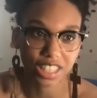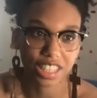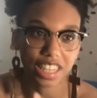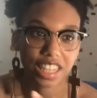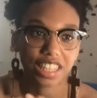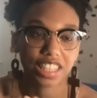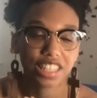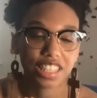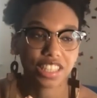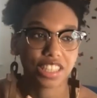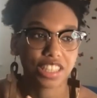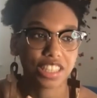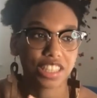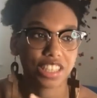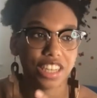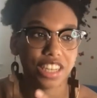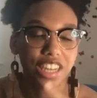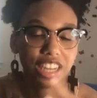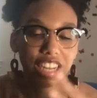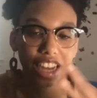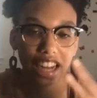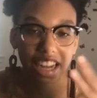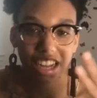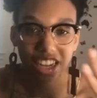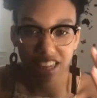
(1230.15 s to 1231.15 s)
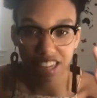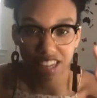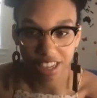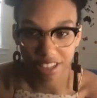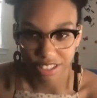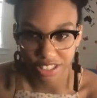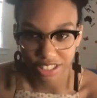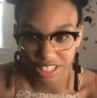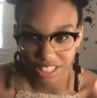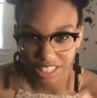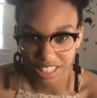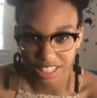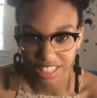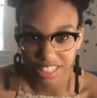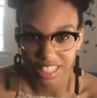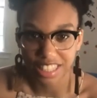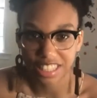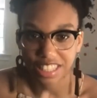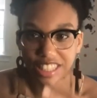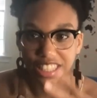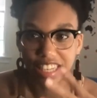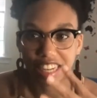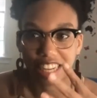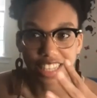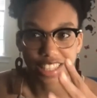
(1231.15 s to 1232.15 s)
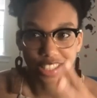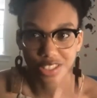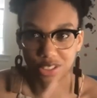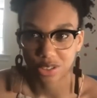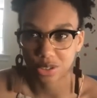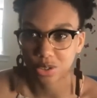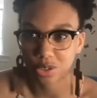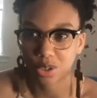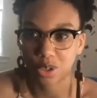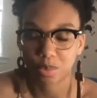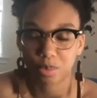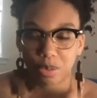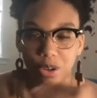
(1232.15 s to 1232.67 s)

as a LLC, as an S Corp.